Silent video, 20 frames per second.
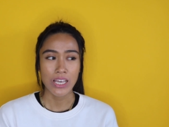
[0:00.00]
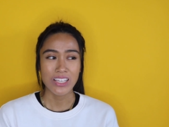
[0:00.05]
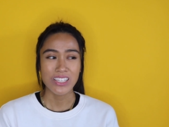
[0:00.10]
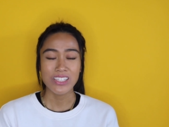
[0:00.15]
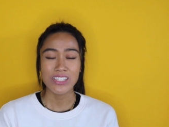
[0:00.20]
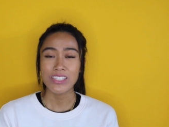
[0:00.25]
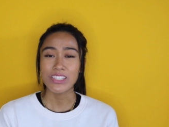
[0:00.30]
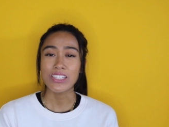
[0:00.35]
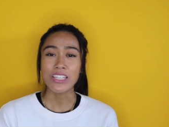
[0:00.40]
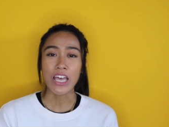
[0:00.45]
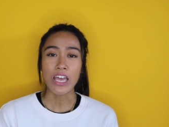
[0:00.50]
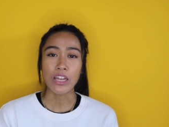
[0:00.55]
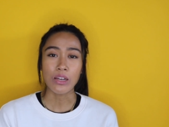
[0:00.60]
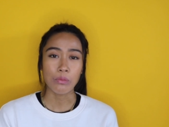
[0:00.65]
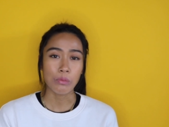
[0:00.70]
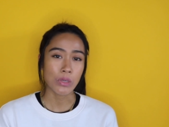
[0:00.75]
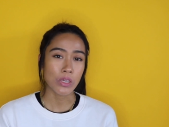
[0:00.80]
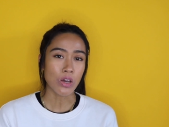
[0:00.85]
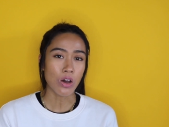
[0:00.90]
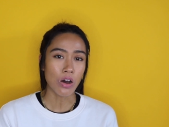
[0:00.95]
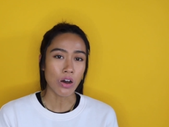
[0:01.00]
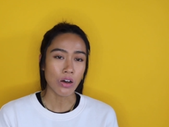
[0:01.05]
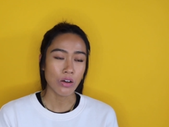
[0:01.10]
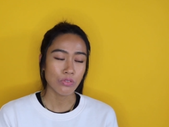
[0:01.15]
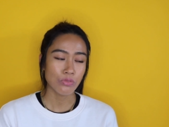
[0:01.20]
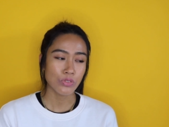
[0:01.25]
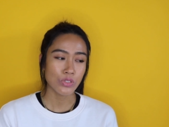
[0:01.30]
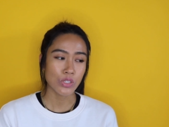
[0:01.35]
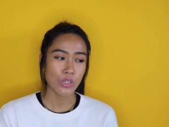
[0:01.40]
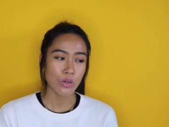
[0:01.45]
set me
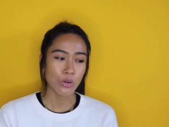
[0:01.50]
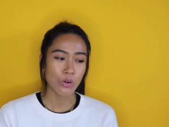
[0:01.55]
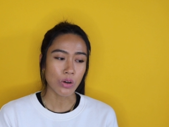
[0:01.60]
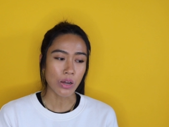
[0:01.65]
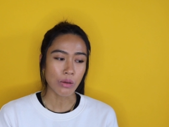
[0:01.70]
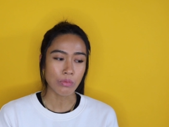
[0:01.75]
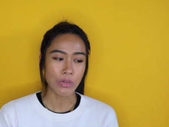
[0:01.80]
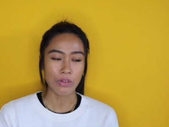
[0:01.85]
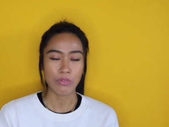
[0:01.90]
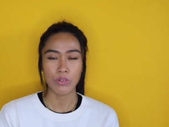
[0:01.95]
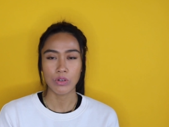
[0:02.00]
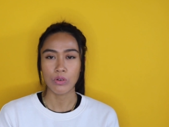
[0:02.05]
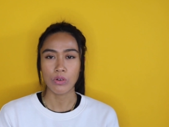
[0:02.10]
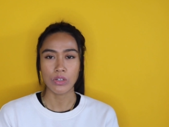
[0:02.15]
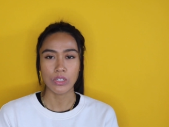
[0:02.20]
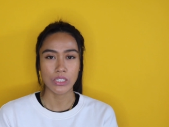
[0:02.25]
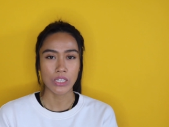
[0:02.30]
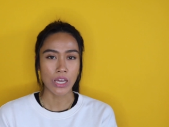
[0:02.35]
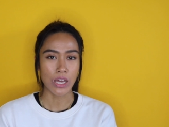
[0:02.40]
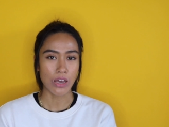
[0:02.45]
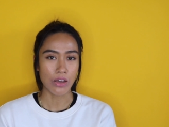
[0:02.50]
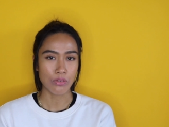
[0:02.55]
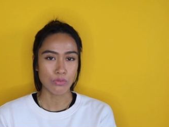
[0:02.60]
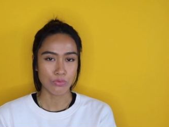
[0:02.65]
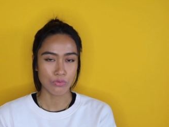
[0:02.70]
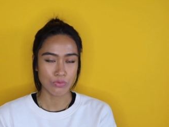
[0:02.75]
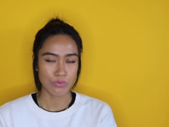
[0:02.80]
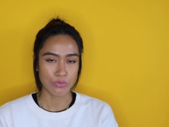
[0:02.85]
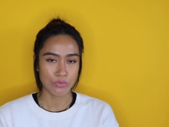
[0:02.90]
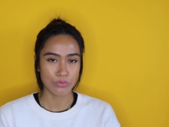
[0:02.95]
off. So I'm never going to
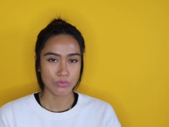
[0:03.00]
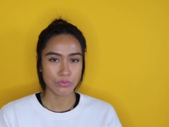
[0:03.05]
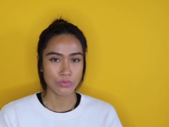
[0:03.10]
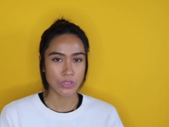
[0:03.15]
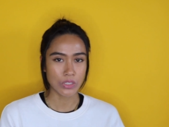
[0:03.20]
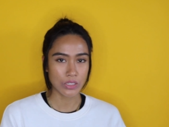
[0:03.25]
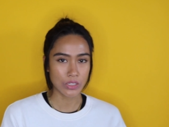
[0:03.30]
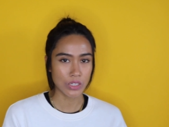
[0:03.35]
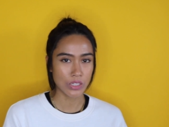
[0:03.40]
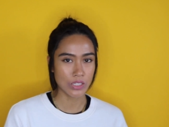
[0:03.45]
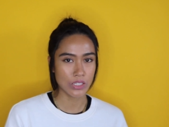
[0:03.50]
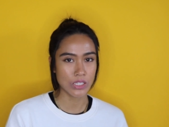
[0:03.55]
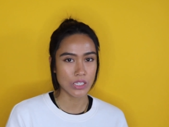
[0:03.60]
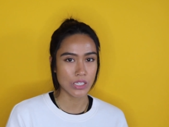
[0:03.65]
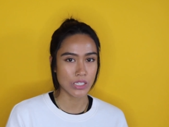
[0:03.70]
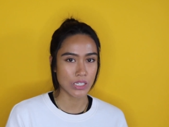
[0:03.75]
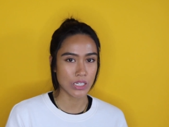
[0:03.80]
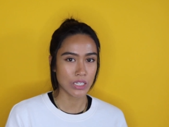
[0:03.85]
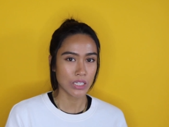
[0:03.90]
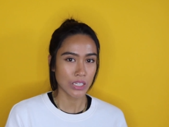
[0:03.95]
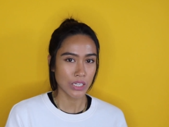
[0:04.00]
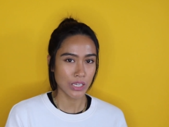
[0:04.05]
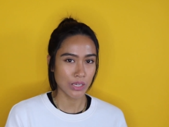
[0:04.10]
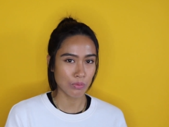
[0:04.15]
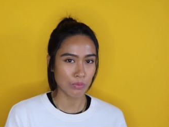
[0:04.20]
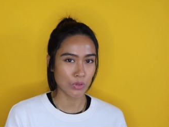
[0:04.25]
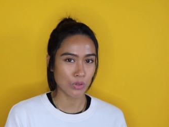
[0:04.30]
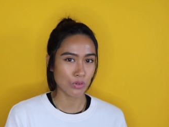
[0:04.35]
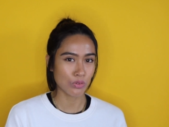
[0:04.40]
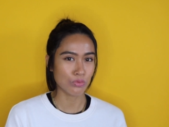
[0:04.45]
have consistently
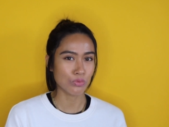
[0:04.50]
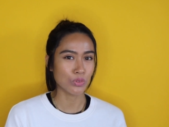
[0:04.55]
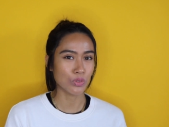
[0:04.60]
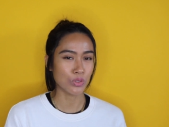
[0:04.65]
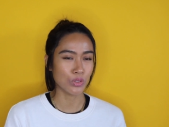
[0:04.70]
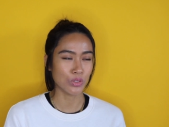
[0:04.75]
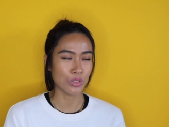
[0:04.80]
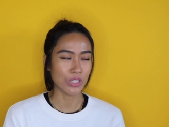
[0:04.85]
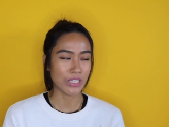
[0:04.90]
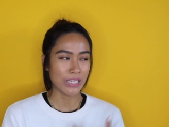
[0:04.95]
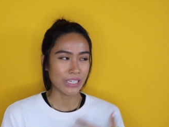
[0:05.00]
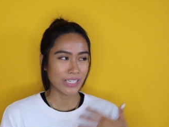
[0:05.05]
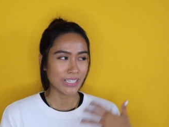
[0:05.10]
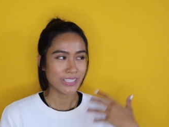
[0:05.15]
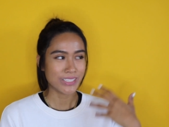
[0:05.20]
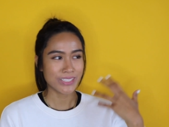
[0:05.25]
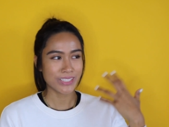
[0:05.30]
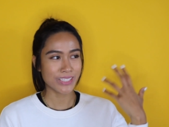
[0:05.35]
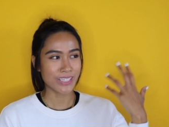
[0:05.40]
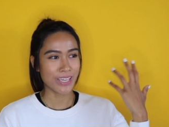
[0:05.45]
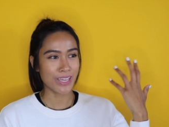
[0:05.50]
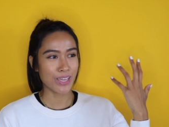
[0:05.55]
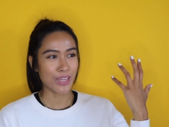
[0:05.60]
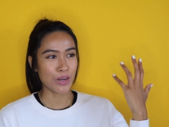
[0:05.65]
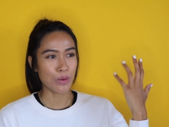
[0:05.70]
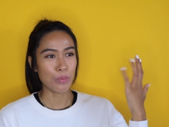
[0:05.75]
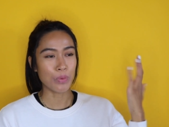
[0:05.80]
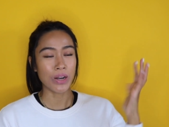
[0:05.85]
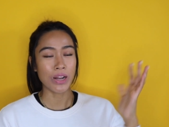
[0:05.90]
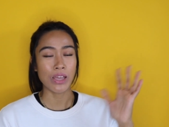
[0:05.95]
beautiful
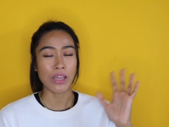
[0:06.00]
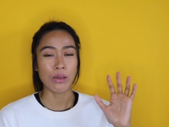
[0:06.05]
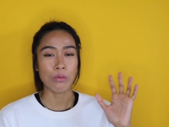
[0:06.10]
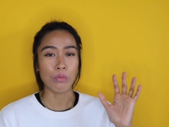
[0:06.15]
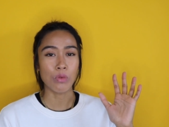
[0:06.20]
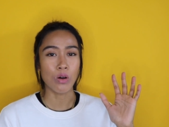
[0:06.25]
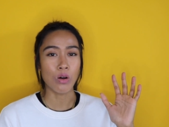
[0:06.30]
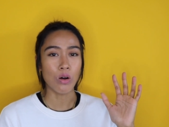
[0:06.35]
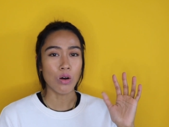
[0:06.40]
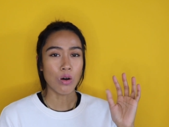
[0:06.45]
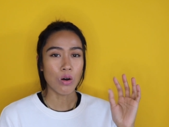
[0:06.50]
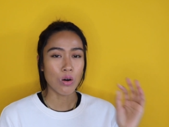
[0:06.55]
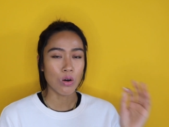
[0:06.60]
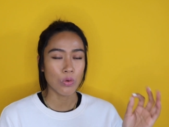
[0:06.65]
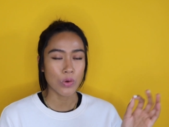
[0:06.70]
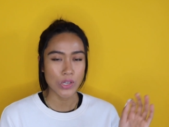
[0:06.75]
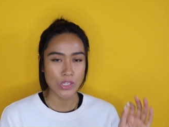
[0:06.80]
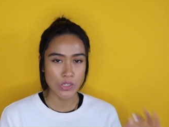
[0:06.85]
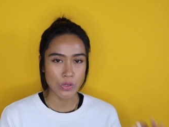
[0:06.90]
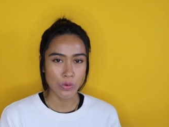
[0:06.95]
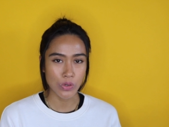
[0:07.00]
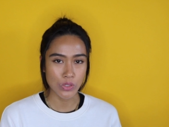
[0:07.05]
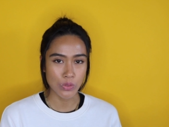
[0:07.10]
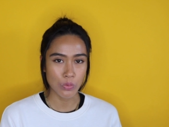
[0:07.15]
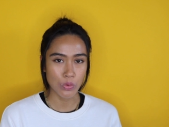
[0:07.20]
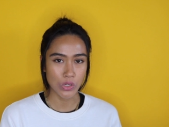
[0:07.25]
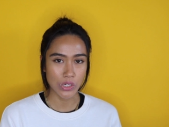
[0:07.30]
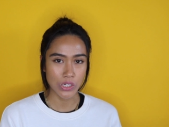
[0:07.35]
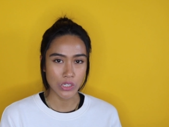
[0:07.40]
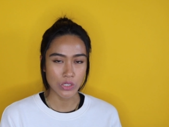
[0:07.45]
skin, but I am always always
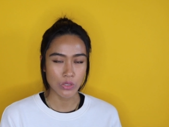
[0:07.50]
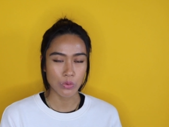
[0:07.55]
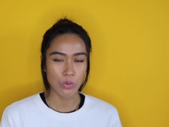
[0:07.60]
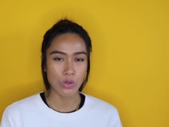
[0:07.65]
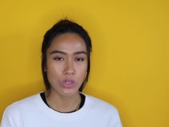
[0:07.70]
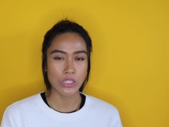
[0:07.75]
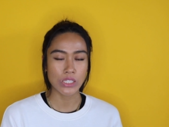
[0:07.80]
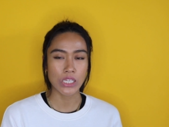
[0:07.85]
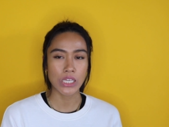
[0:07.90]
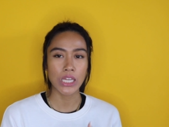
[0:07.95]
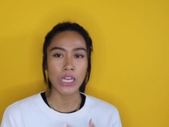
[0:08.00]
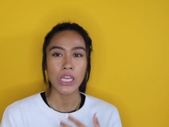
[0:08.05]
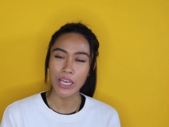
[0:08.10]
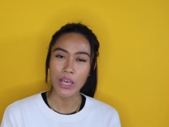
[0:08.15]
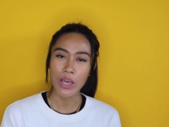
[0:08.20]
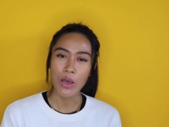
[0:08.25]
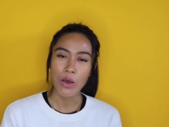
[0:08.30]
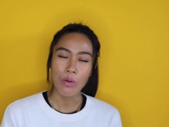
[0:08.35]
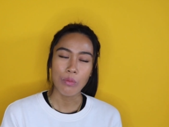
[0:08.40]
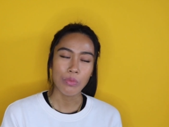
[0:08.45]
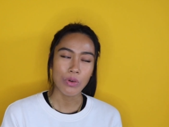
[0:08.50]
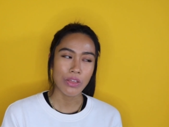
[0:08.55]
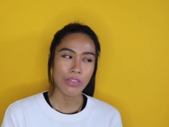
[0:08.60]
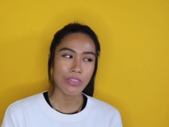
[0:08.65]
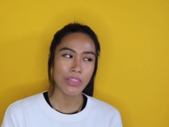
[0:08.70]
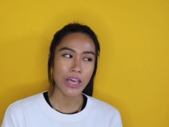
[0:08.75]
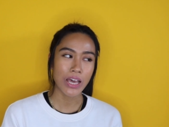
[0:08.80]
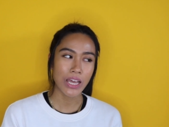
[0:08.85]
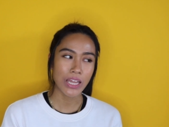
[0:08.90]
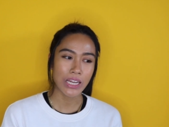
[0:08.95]
working towards it
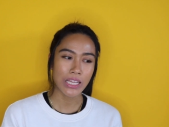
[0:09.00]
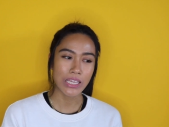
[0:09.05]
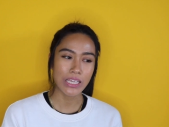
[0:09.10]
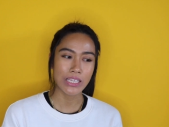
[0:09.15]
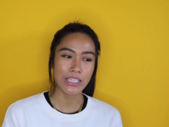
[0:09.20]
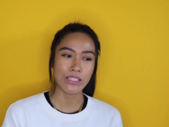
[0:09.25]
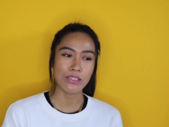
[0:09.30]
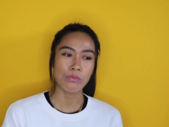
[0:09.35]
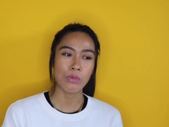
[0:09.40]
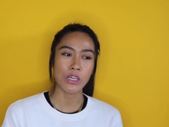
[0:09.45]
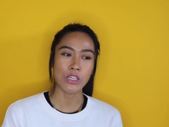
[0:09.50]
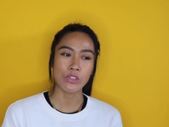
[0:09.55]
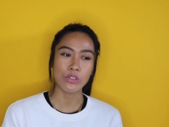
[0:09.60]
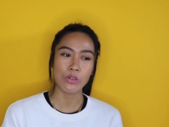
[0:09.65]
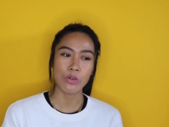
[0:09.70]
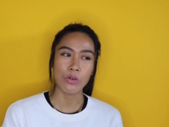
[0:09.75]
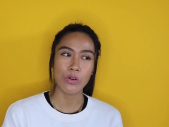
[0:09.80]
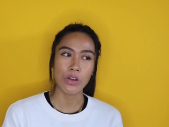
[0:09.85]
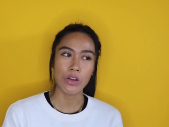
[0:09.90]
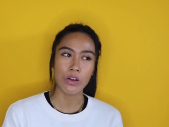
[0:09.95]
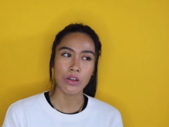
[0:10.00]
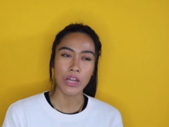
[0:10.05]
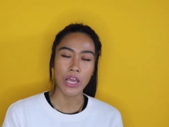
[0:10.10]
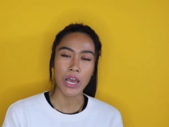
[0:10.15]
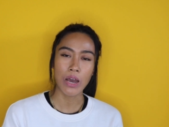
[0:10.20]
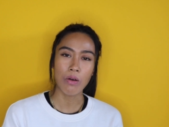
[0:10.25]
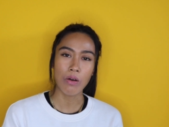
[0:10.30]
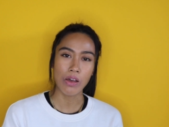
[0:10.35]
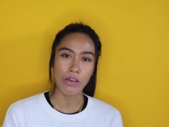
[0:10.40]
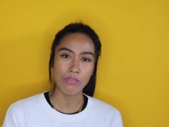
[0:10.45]
but that is my story on
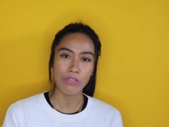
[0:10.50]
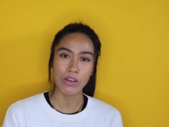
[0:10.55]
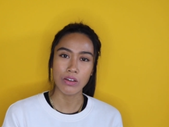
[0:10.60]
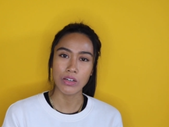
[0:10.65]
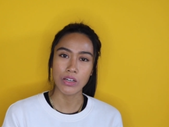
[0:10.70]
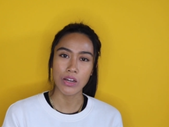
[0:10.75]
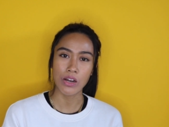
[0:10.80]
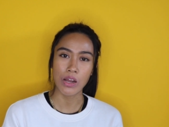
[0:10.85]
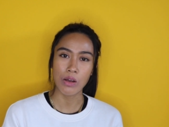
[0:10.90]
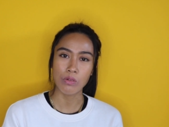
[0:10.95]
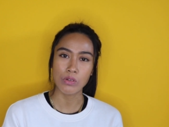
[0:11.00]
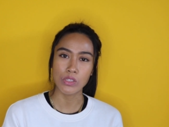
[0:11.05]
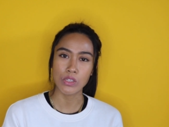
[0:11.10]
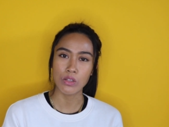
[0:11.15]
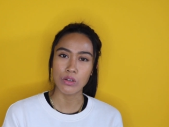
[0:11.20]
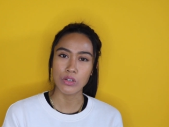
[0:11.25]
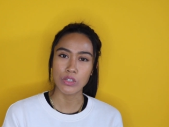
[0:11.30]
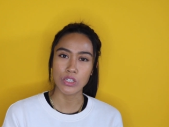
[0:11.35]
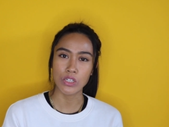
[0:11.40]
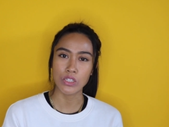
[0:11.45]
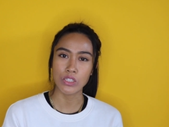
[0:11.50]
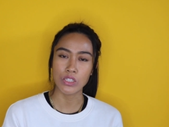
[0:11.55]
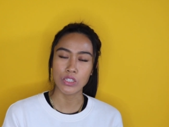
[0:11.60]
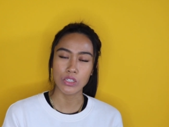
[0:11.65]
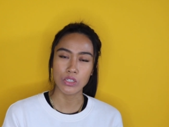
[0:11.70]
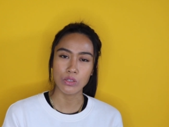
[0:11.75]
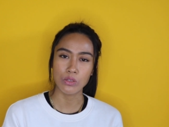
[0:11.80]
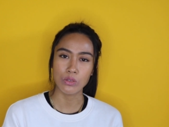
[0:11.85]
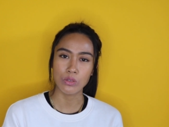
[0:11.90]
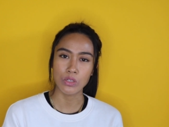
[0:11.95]
how I found out I was allergic
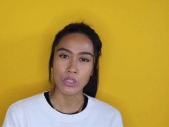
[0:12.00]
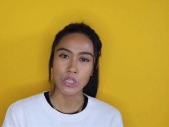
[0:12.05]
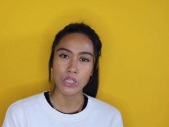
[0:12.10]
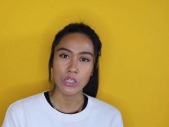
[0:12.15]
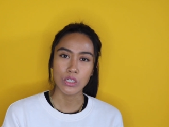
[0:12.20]
to